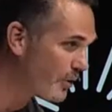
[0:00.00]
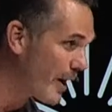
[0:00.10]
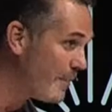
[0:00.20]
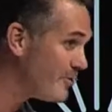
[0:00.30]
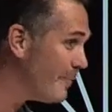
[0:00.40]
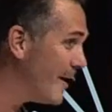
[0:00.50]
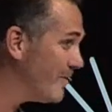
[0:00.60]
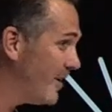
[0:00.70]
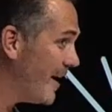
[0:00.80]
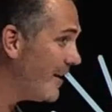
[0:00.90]
grabs the
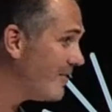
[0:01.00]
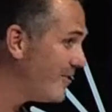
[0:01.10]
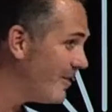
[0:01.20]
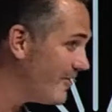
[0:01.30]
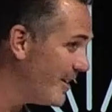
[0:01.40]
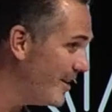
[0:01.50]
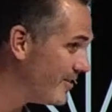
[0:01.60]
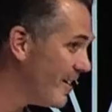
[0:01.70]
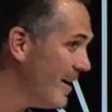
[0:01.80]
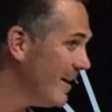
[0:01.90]
man's hand. It says that
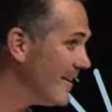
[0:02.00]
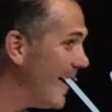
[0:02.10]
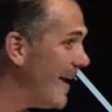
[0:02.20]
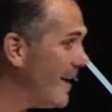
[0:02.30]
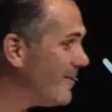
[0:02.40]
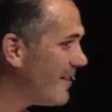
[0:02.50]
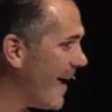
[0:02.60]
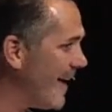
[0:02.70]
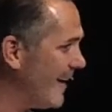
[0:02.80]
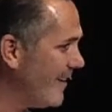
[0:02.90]
his legs
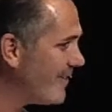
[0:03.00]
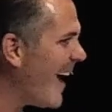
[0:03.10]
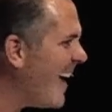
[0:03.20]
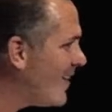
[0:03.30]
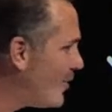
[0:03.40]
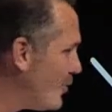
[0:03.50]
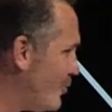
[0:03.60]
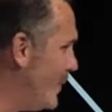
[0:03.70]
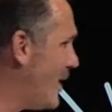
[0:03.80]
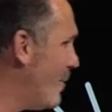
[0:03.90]
and his ankles
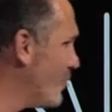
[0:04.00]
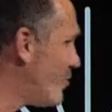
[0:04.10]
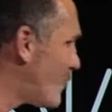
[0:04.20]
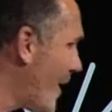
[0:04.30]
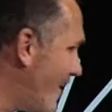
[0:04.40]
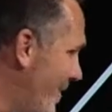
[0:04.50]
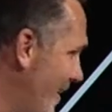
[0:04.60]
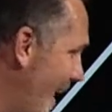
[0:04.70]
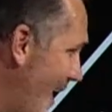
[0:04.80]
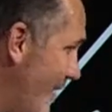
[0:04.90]
become
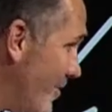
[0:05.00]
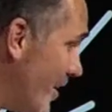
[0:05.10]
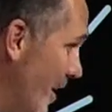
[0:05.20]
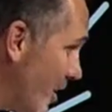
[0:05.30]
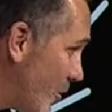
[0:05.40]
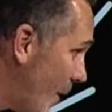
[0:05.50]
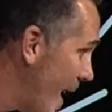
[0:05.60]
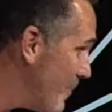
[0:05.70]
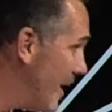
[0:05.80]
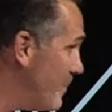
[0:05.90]
strengthened at his
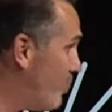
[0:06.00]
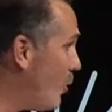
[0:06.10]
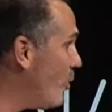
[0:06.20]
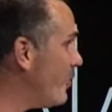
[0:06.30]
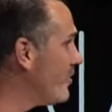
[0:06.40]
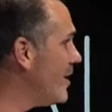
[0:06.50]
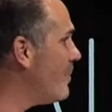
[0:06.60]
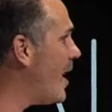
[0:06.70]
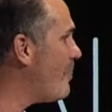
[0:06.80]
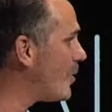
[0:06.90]
grab, and he pulls
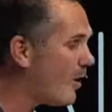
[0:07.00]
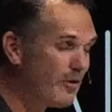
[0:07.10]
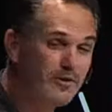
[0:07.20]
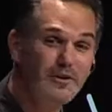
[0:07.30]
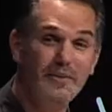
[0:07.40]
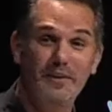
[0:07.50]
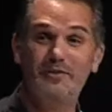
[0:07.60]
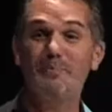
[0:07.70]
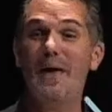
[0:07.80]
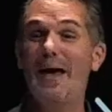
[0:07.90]
him up. And all of a sudden,
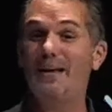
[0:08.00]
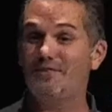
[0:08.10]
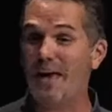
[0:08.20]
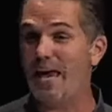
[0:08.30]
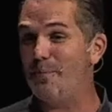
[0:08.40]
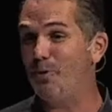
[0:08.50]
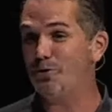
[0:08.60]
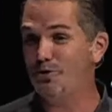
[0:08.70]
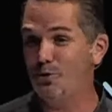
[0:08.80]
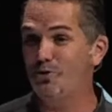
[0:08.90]
this man is able
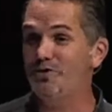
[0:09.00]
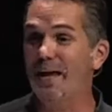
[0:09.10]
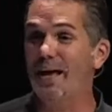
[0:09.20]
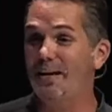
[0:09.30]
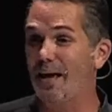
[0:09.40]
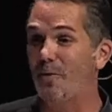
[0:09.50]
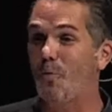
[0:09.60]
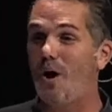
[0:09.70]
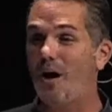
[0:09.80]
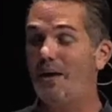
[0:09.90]
to stand and
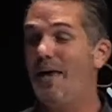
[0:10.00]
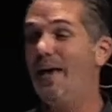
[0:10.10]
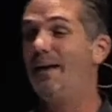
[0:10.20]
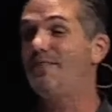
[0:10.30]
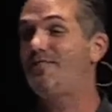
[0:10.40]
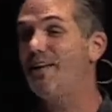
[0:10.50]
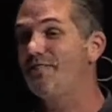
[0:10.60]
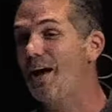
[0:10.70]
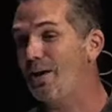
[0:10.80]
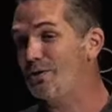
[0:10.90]
walk. And it says
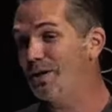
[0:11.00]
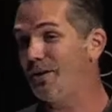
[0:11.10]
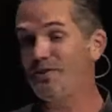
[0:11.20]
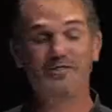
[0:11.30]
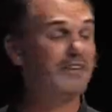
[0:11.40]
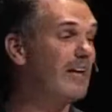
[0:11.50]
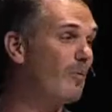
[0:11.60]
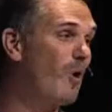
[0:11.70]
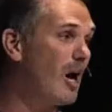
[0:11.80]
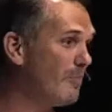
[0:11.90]
not only does he stand
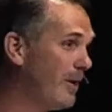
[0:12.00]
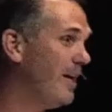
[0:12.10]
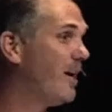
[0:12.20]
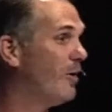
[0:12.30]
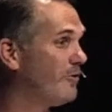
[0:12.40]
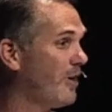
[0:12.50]
and walk, but he goes